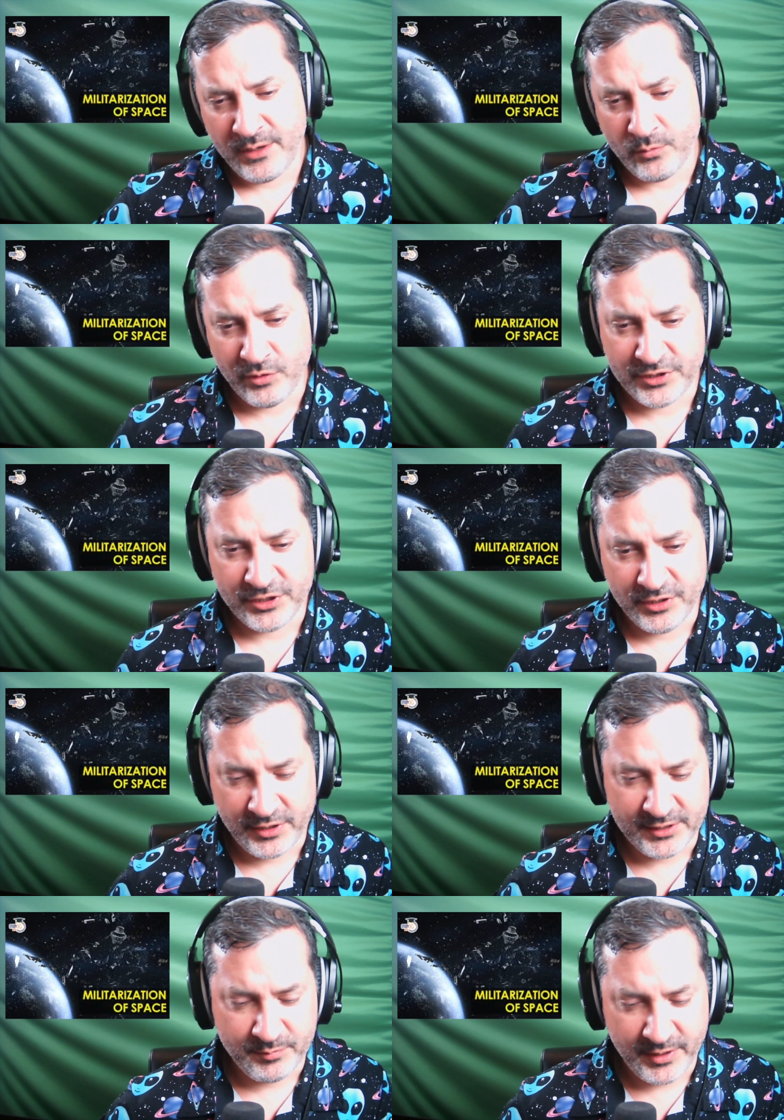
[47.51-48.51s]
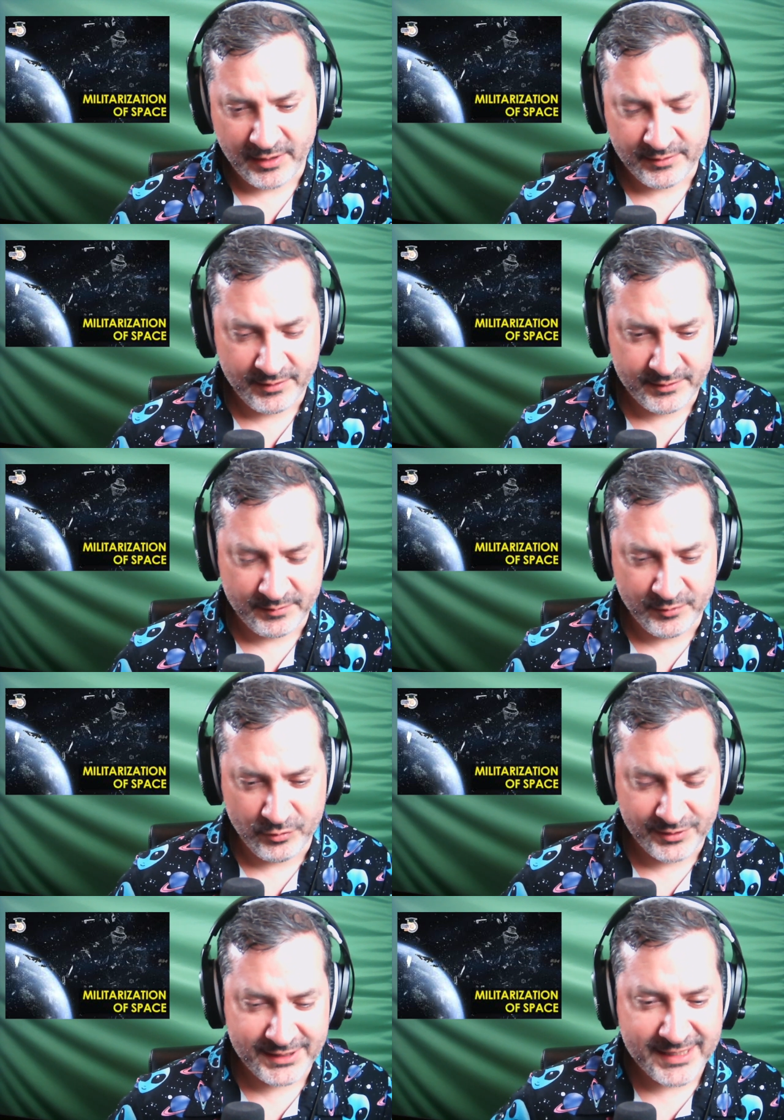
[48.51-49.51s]
Russia has put out some new
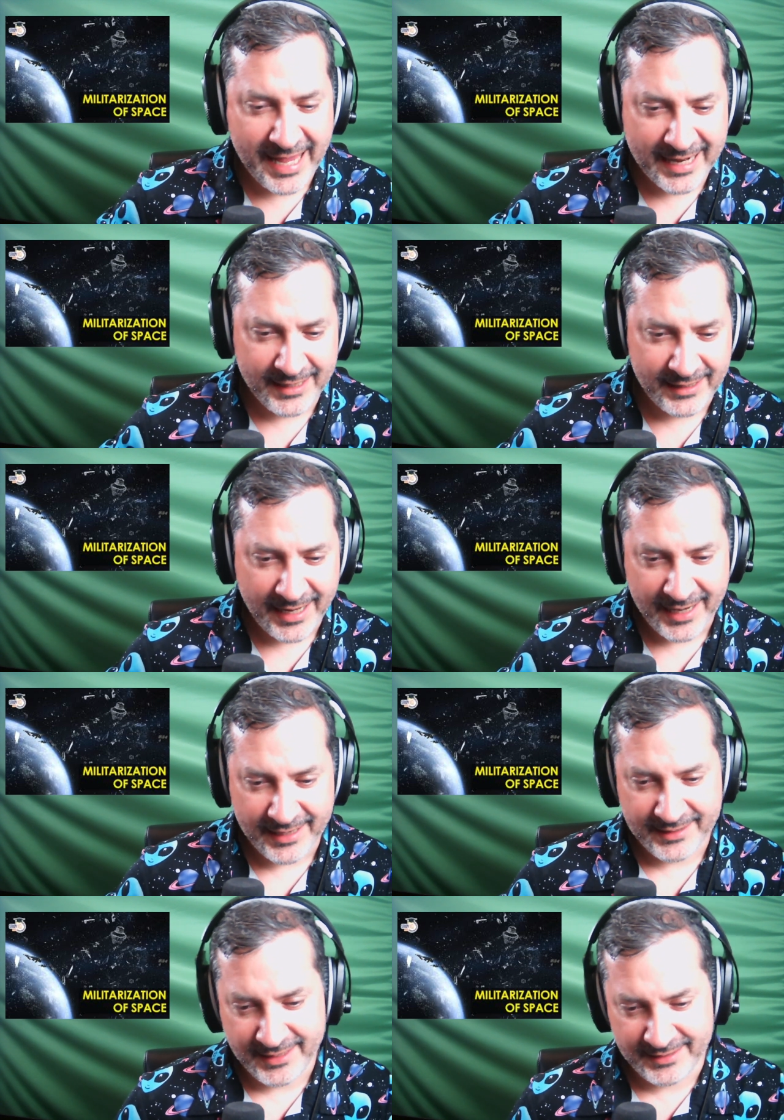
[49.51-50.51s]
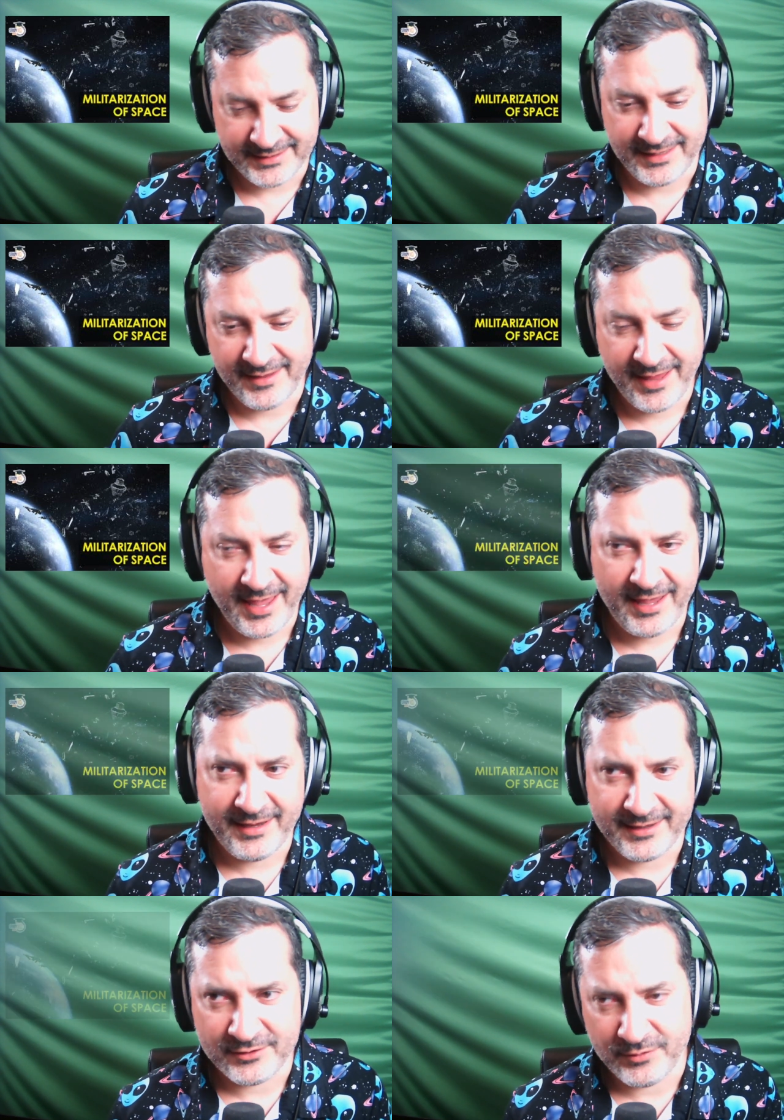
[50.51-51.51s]
satellite, this and that.
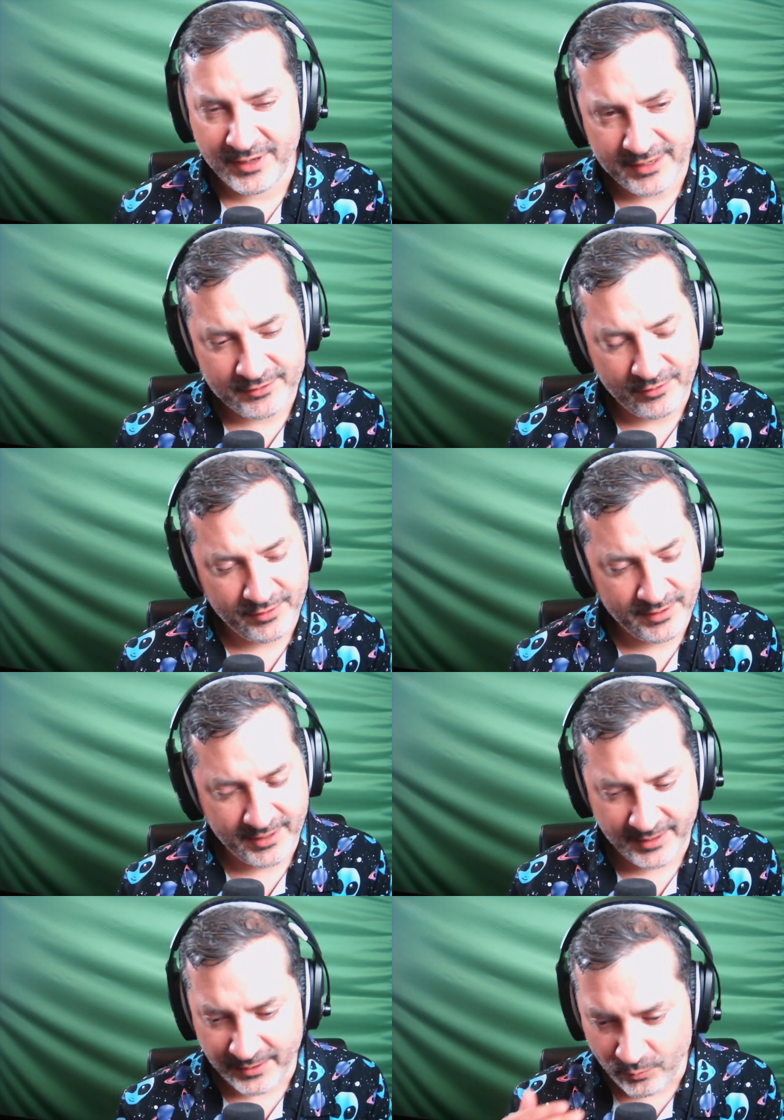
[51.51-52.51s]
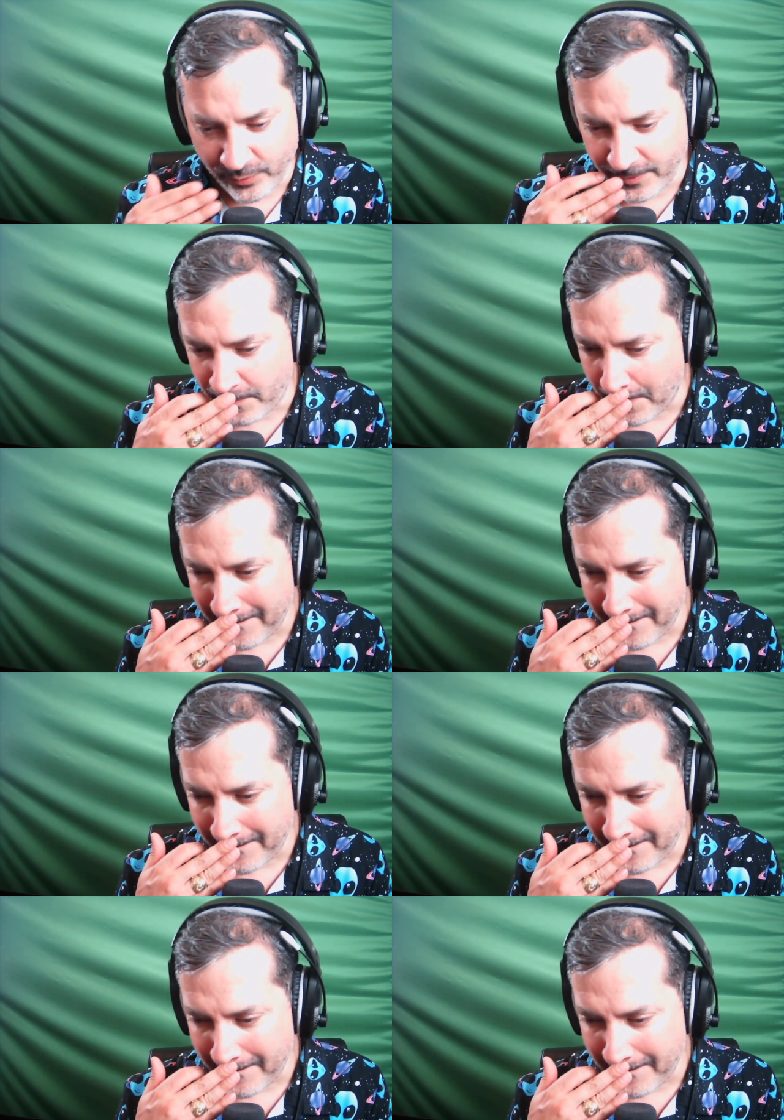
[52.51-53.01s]
And so then I started thinking, well,